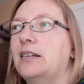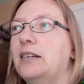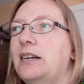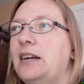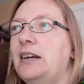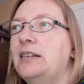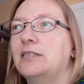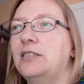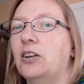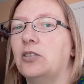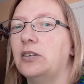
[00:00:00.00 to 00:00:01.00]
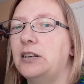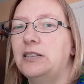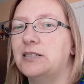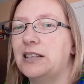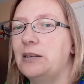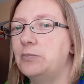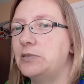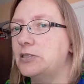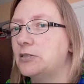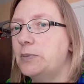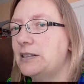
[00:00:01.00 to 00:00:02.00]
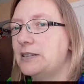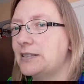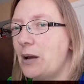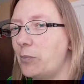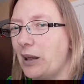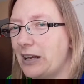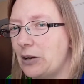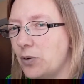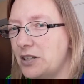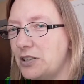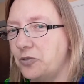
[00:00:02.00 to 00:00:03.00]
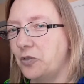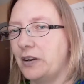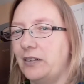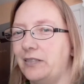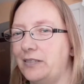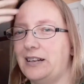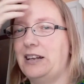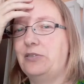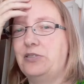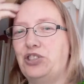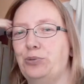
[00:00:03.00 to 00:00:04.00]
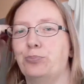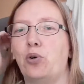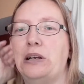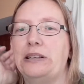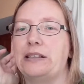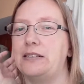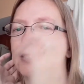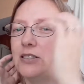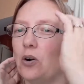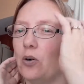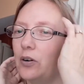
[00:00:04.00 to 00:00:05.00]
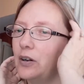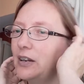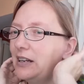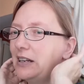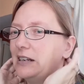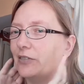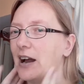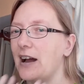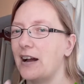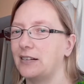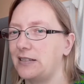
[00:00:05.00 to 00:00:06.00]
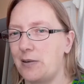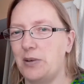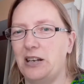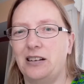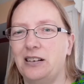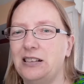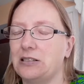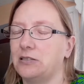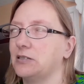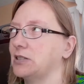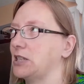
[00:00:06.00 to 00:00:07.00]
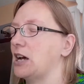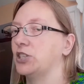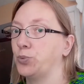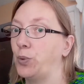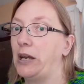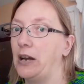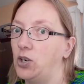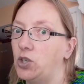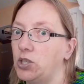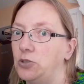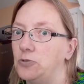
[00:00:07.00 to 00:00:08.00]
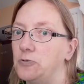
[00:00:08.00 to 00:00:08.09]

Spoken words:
he seems to be the same like he was when he was doing Poison. So he rocked. I mean, he's a sweetheart too.